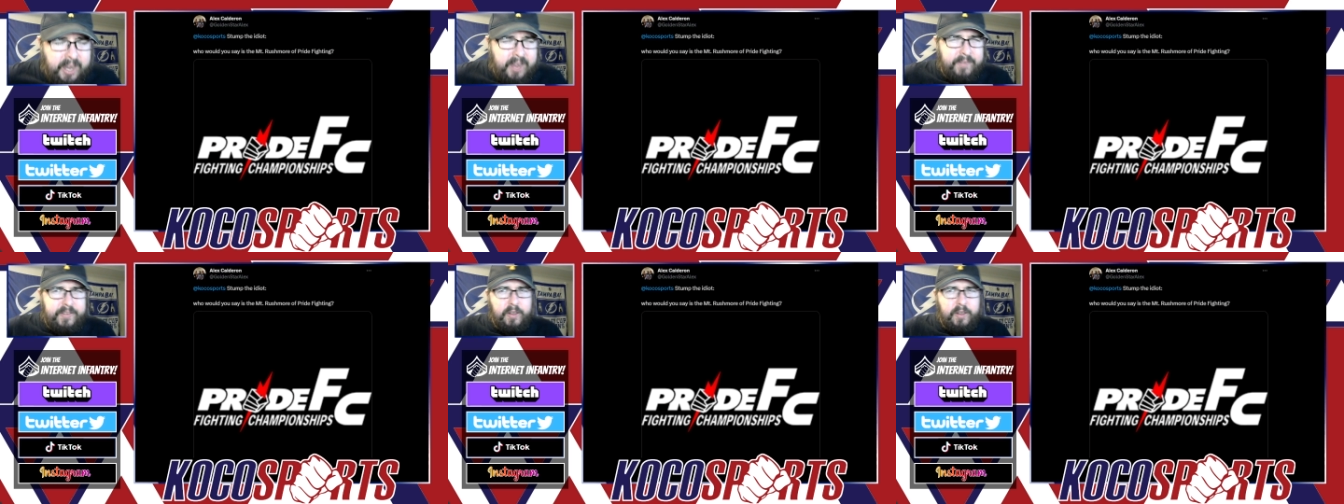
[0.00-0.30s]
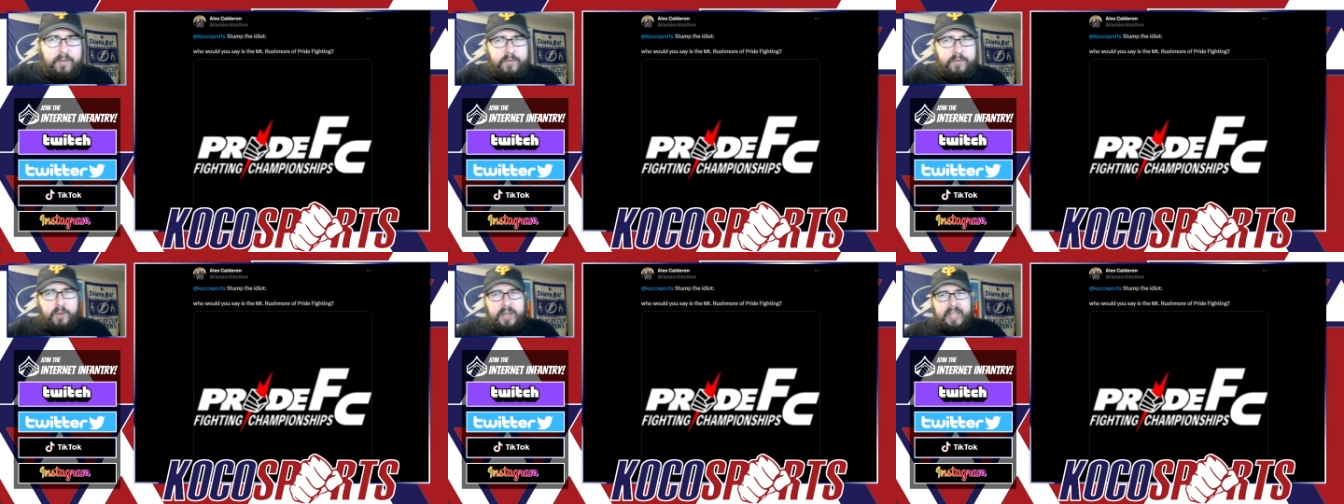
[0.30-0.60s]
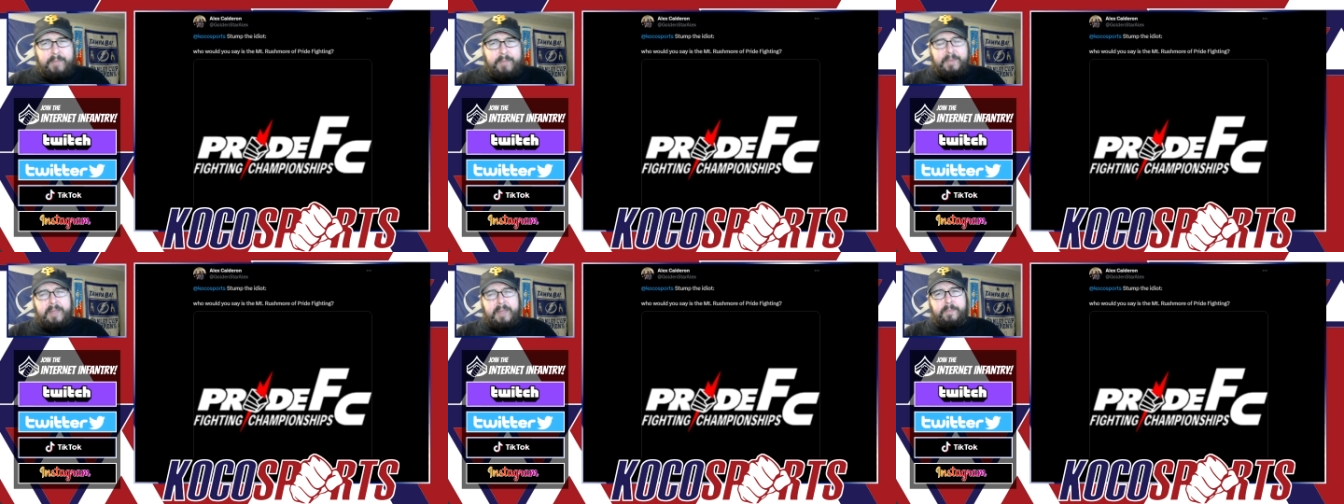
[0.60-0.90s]
Feel free to
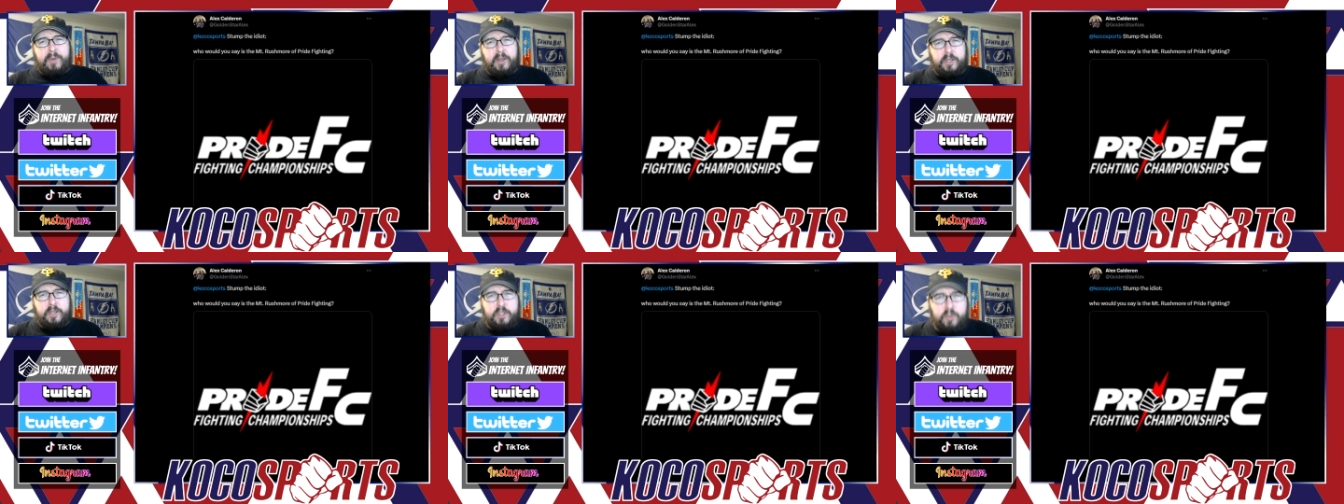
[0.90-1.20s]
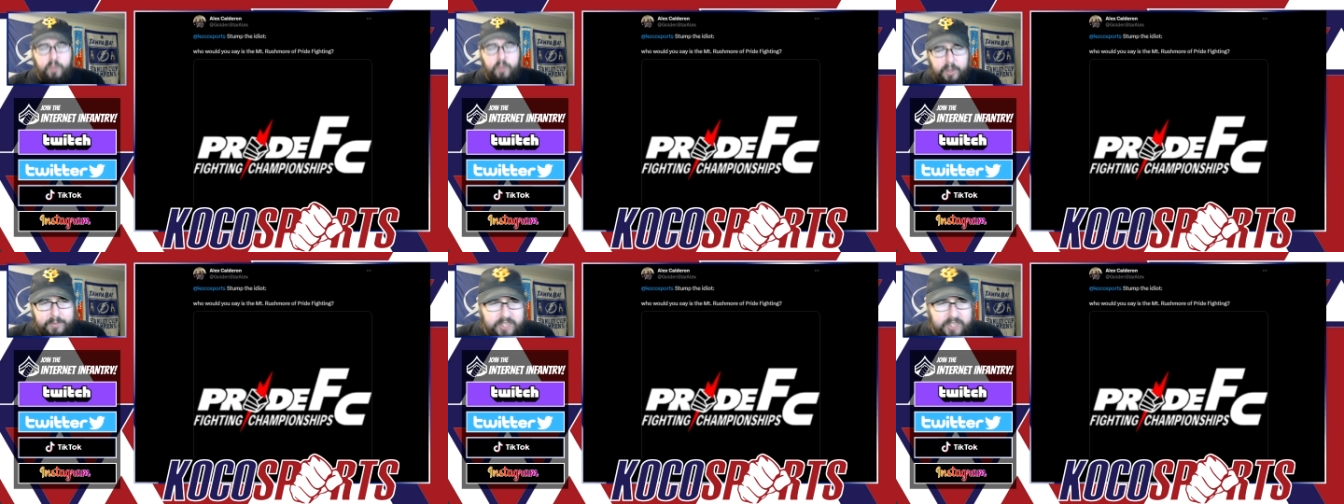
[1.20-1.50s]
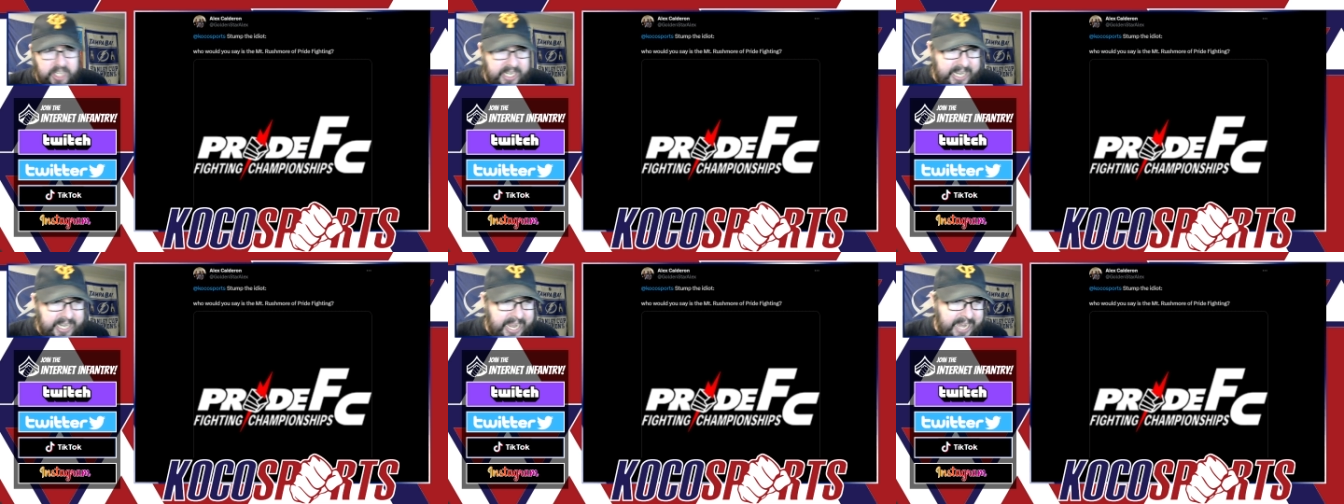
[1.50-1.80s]
hit me up on the Twitter
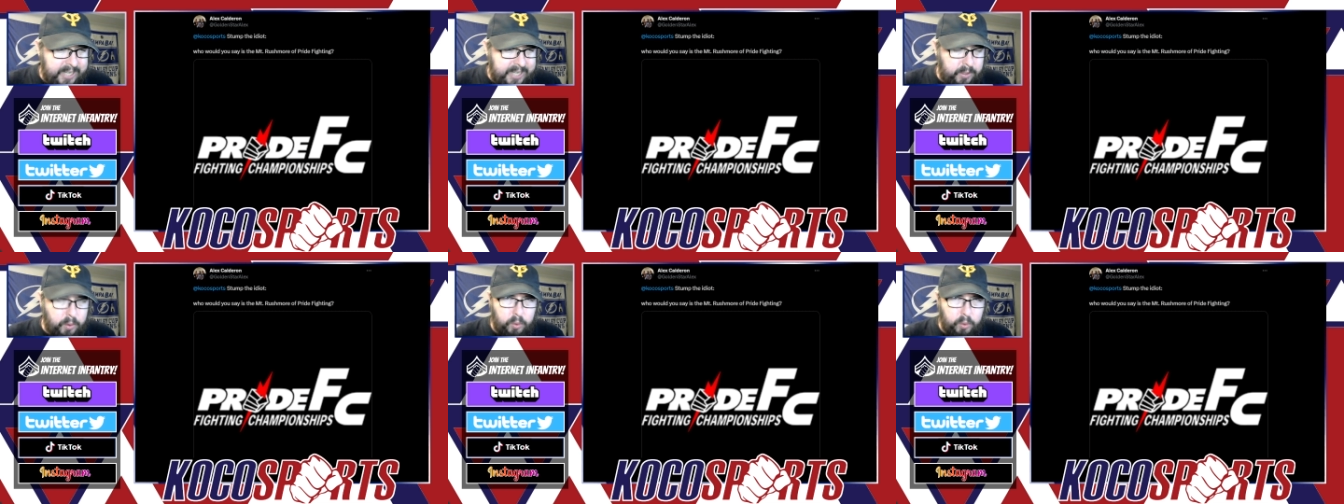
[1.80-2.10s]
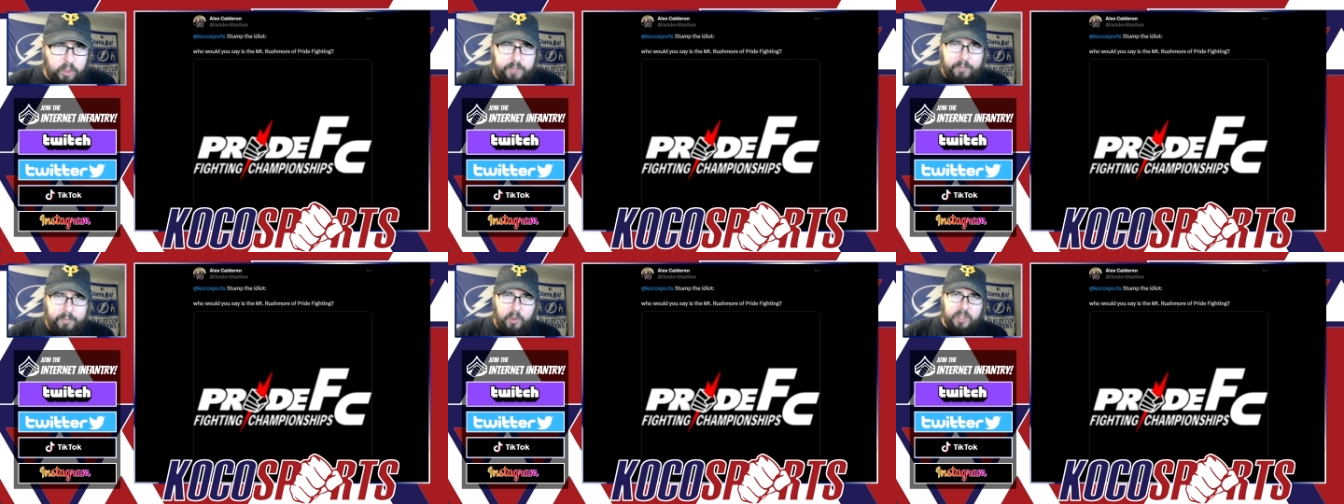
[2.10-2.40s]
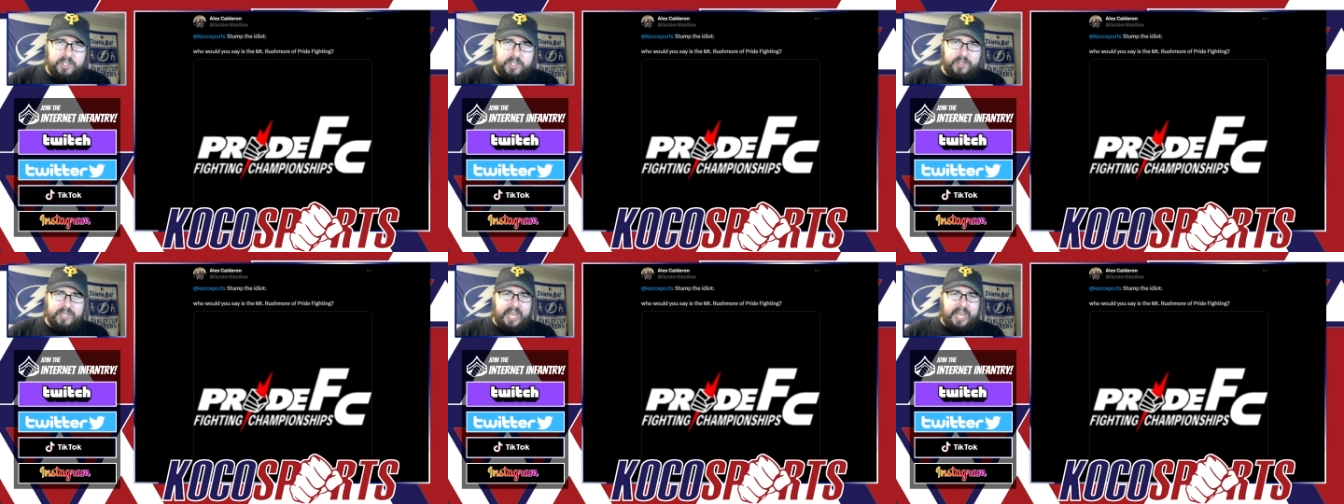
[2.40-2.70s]
machine at Koco
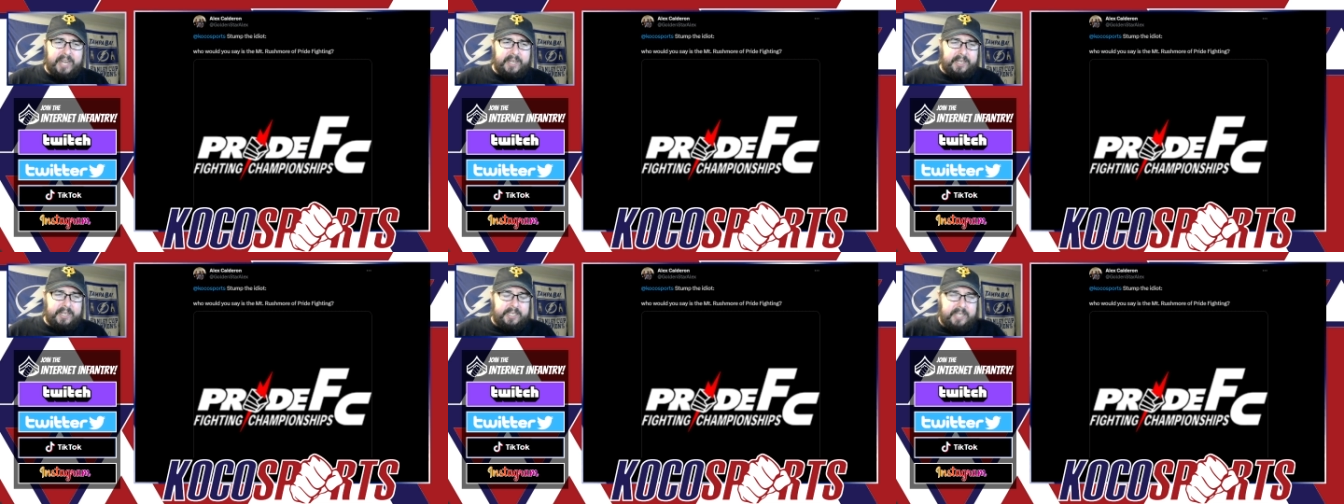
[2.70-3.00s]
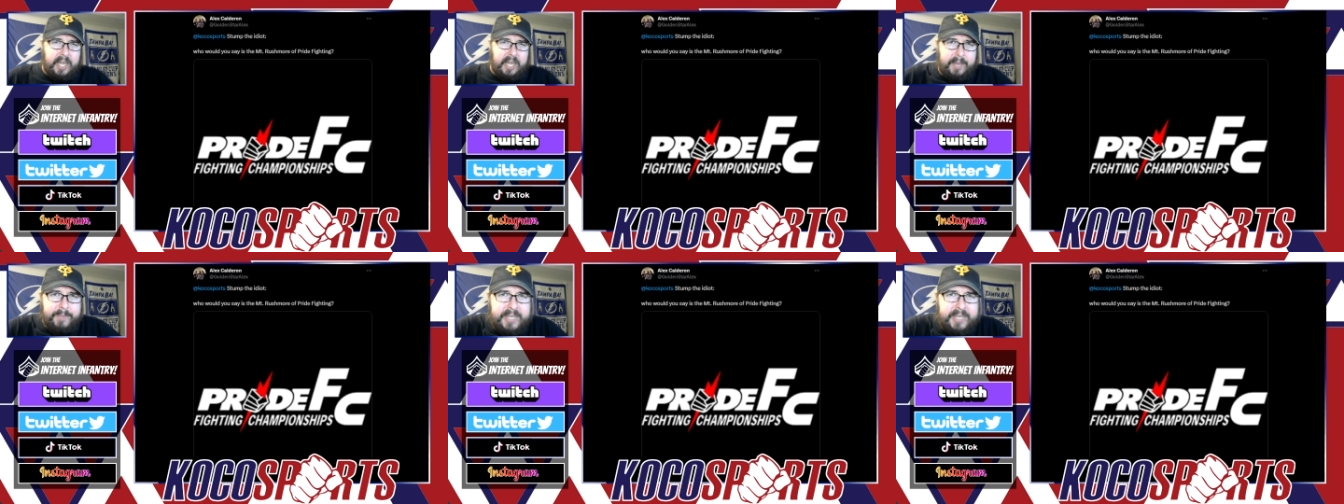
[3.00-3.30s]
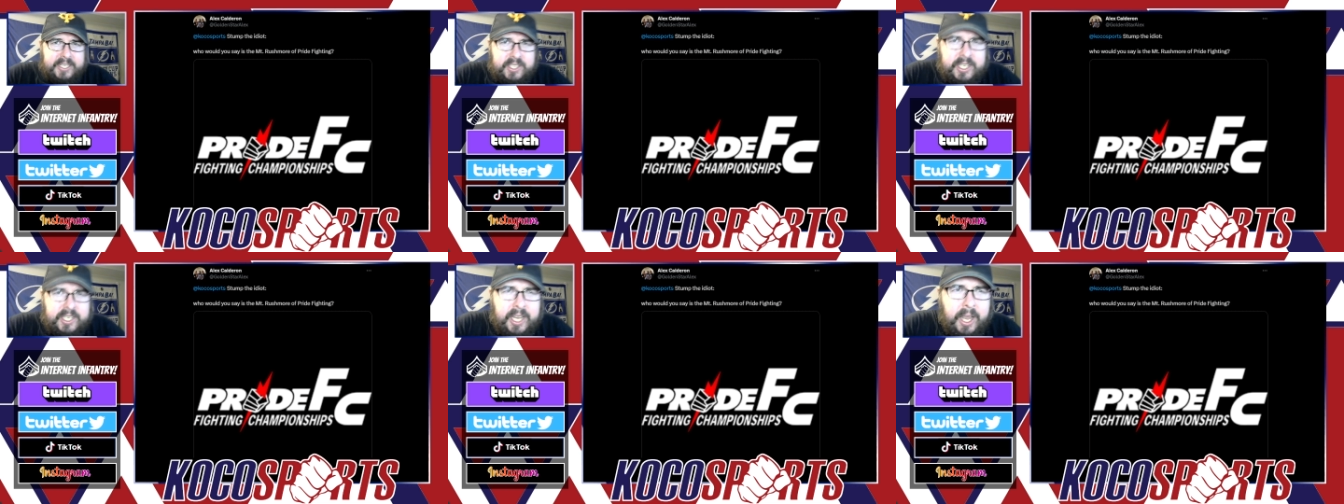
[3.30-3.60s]
Sports or down in the
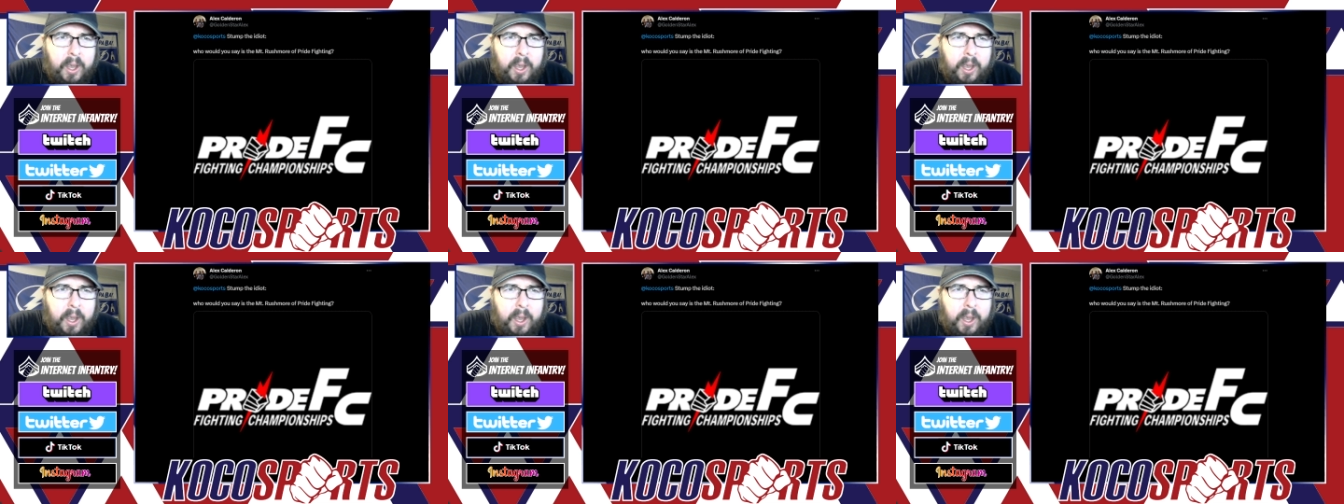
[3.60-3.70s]
comments